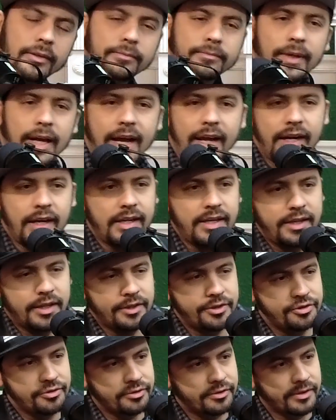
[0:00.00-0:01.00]
had any
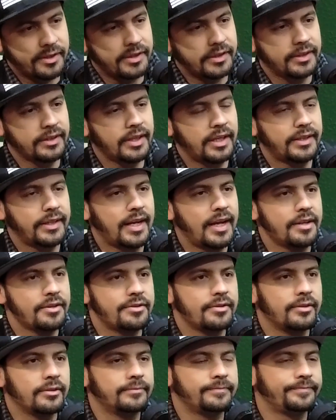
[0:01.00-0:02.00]
issues or nothing like that.
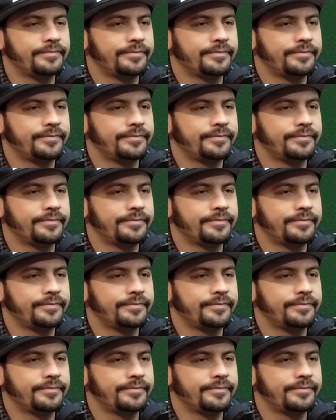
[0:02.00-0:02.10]
So